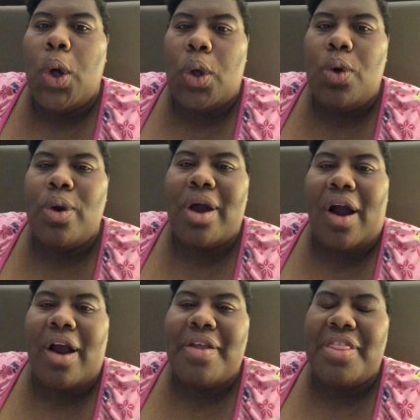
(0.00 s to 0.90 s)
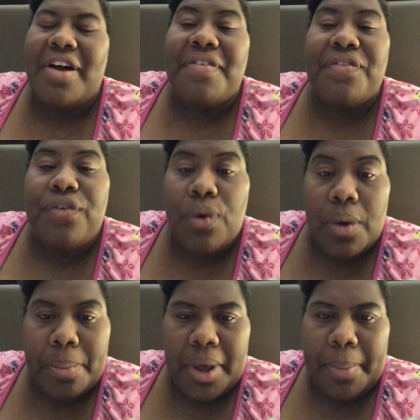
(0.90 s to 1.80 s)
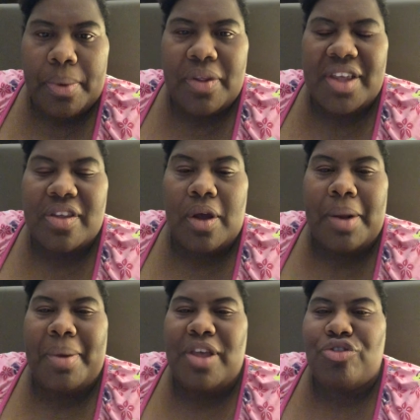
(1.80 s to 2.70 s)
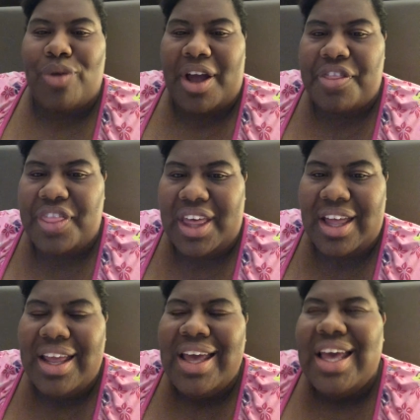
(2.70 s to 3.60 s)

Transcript: who are the full people that's going to be drafted.